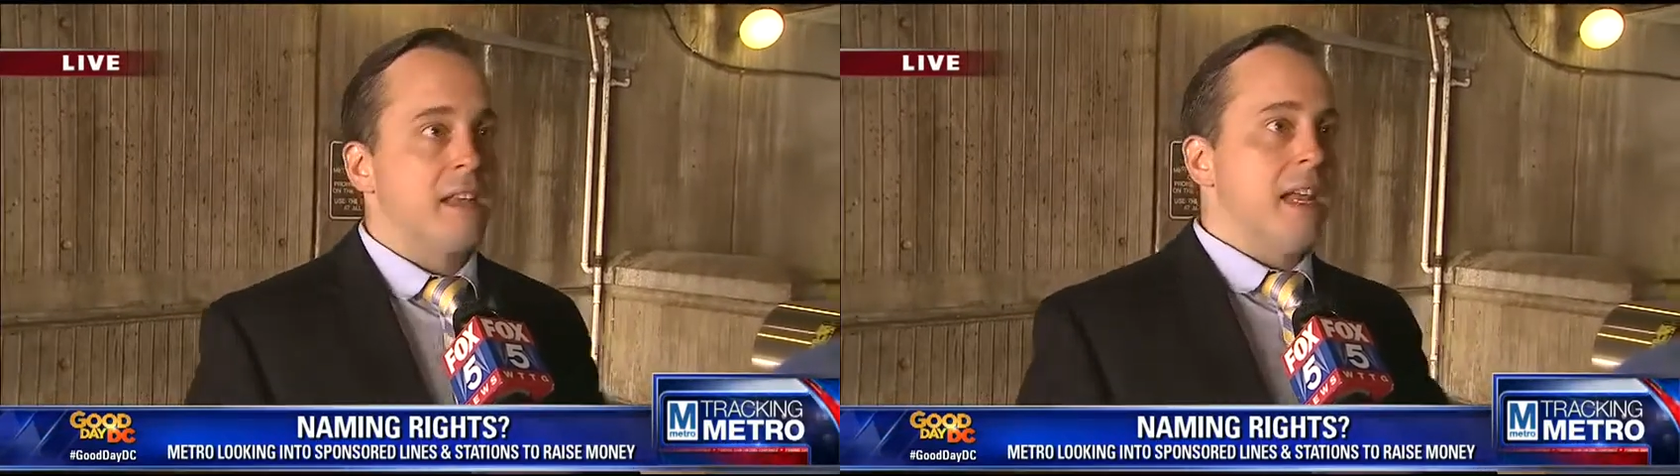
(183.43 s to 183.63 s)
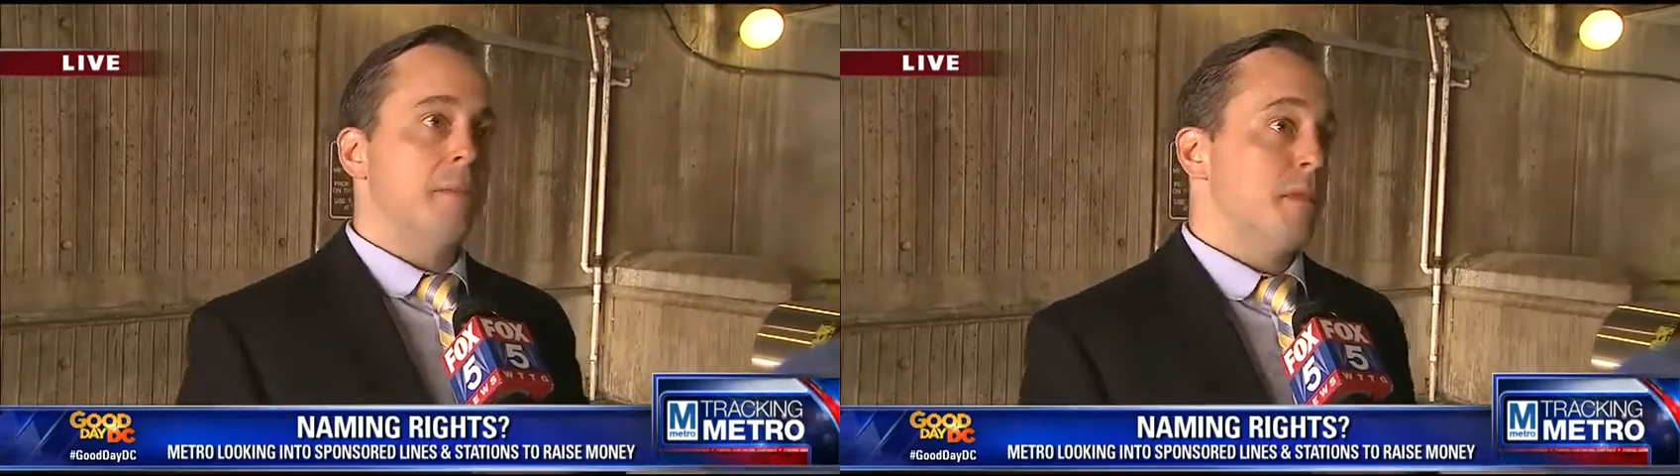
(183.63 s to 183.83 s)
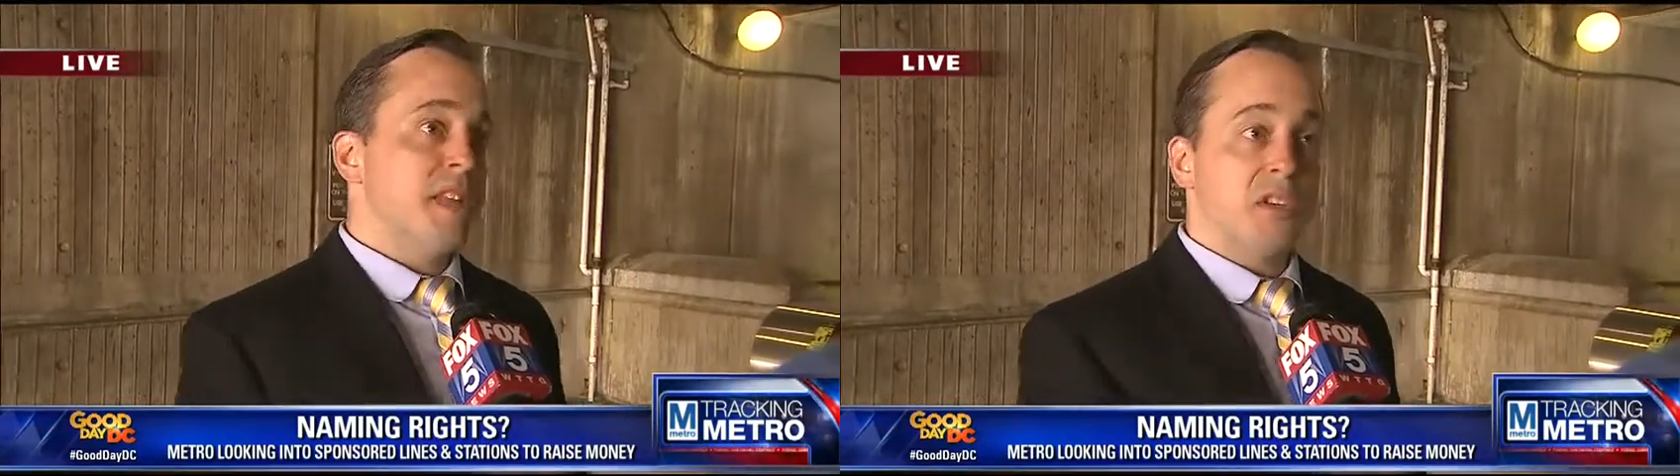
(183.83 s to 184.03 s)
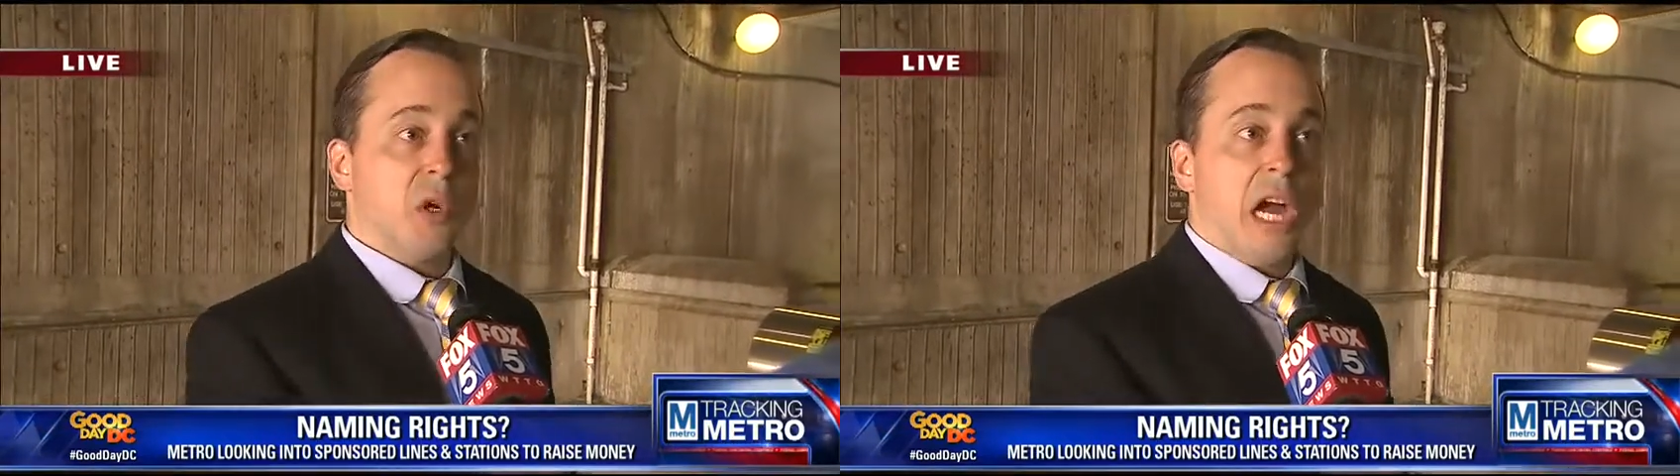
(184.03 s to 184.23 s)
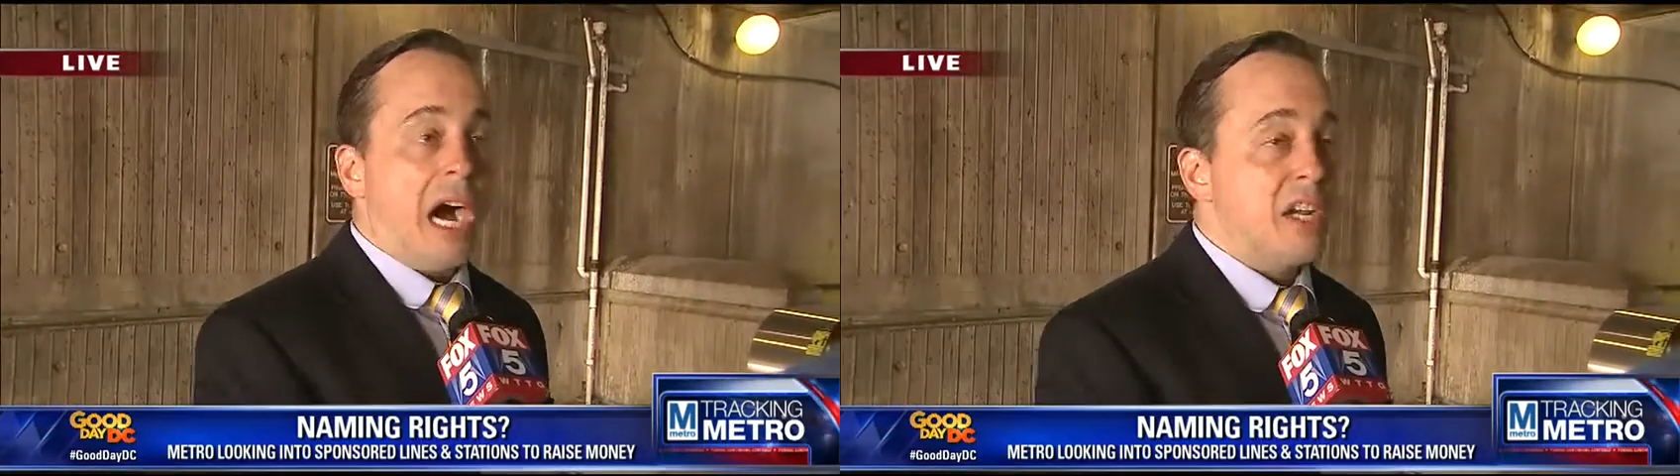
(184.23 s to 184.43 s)
to any
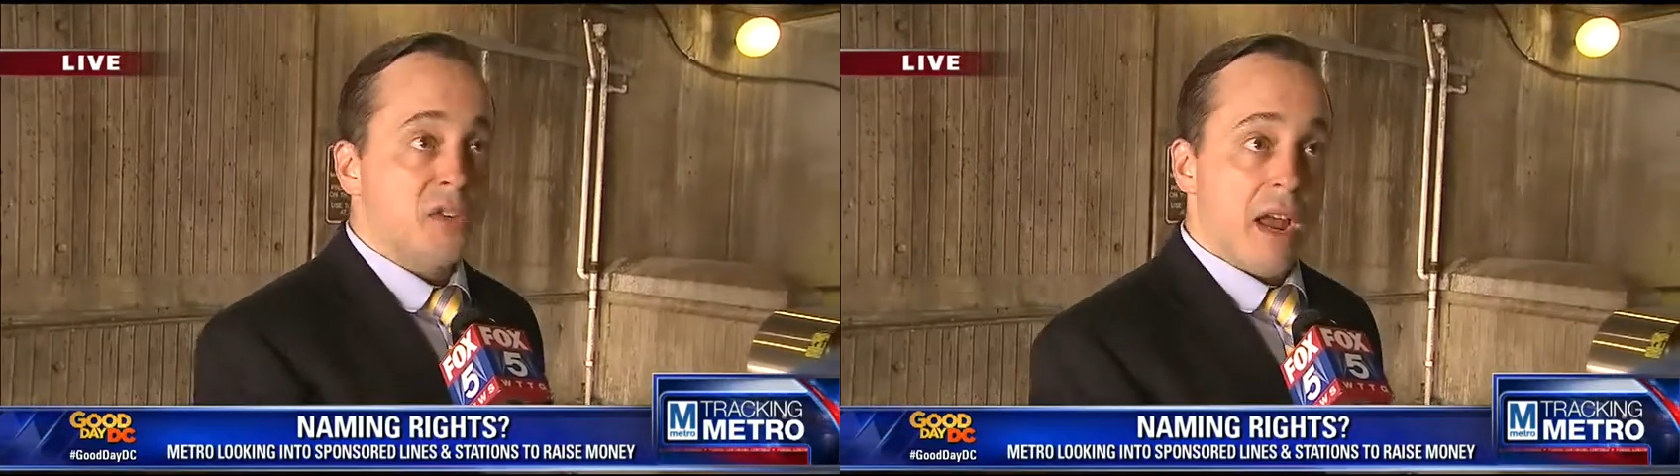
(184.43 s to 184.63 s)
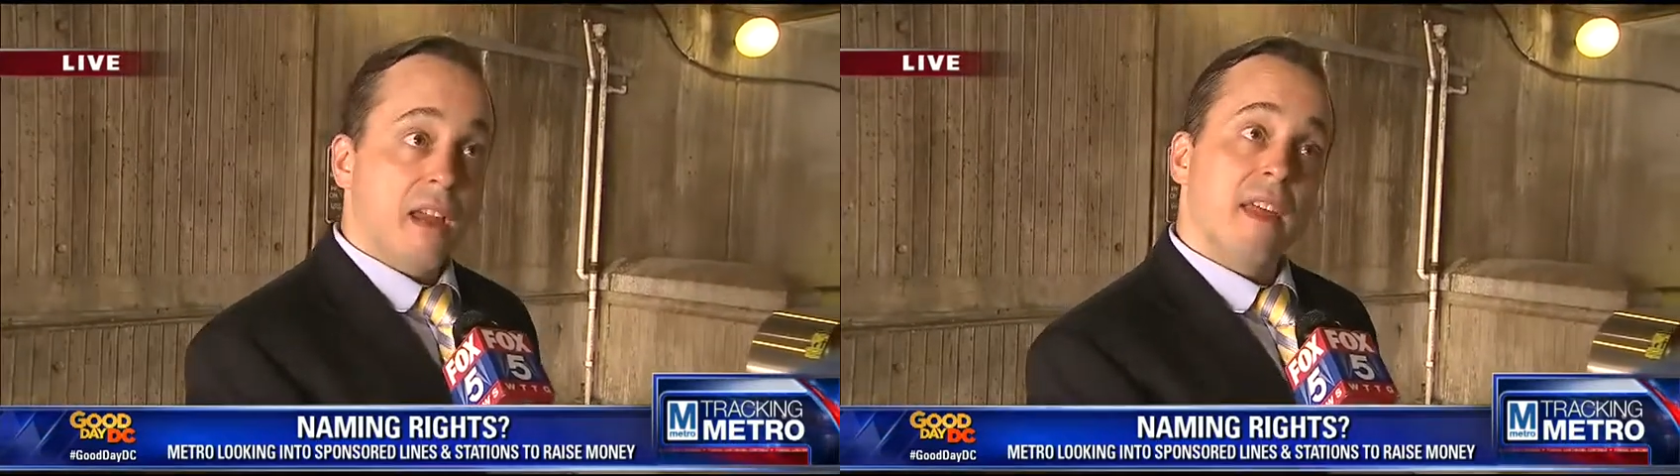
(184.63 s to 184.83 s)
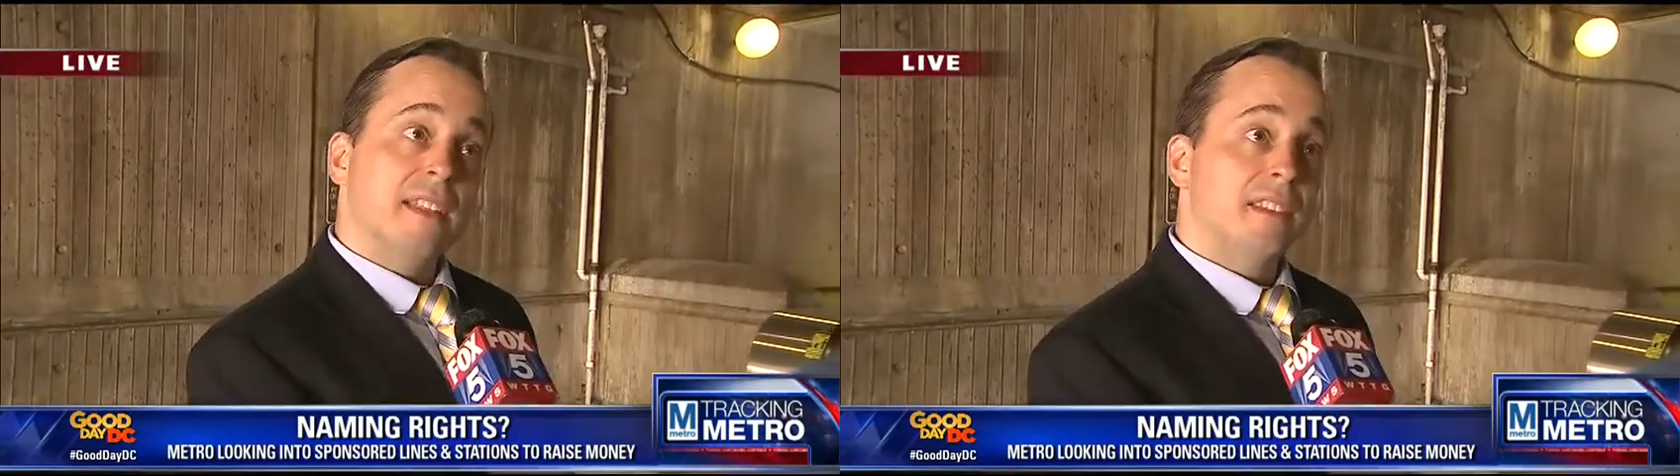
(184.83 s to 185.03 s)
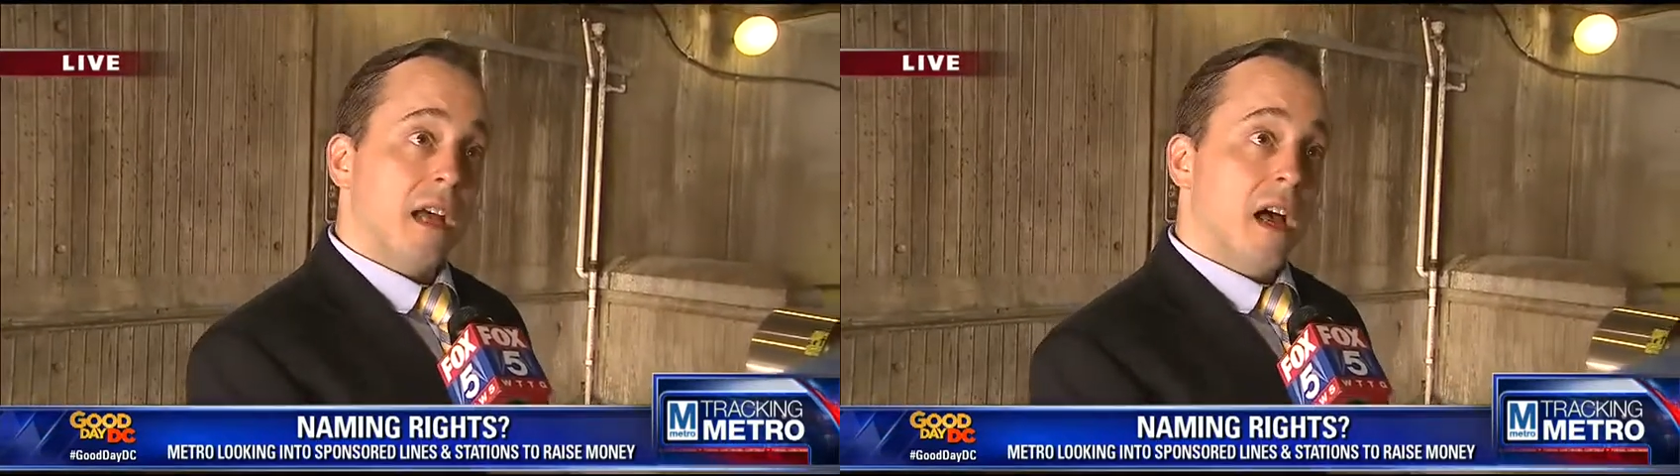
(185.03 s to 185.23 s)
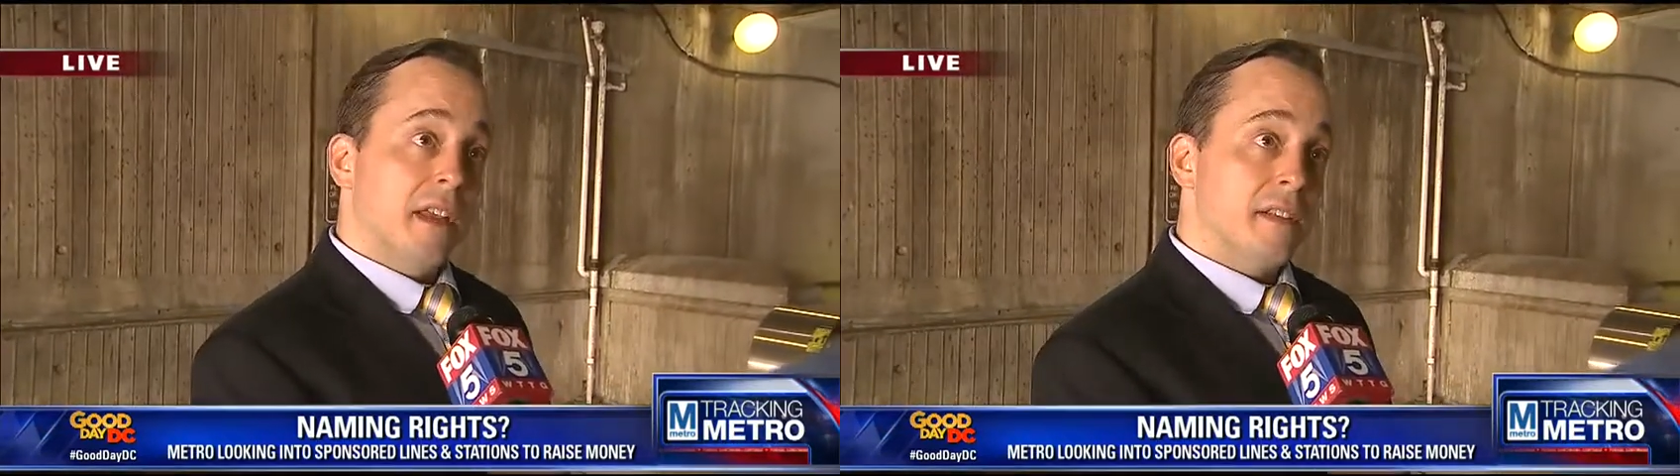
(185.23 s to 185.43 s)
potential contract that's
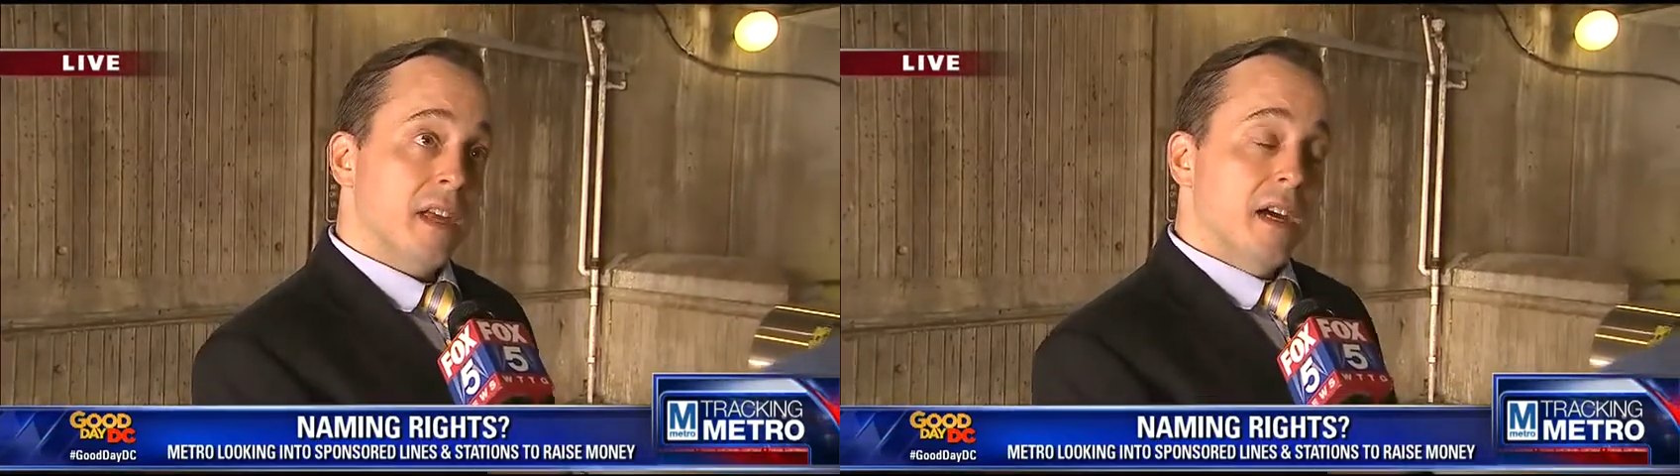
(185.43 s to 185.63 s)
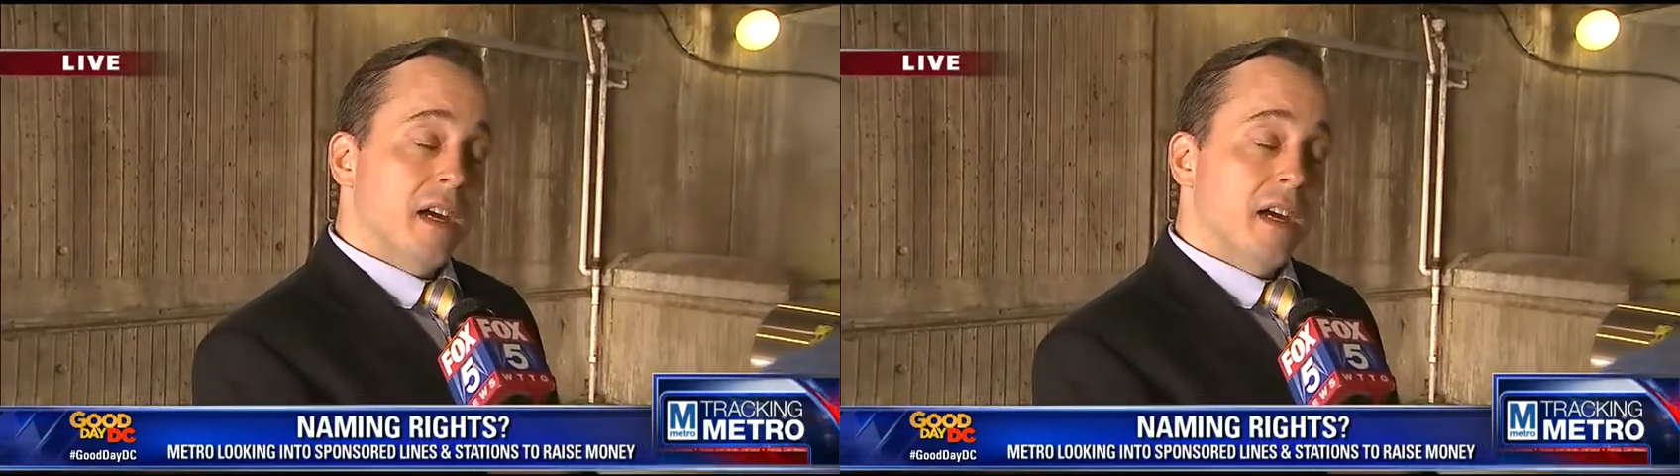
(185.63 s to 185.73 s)
signed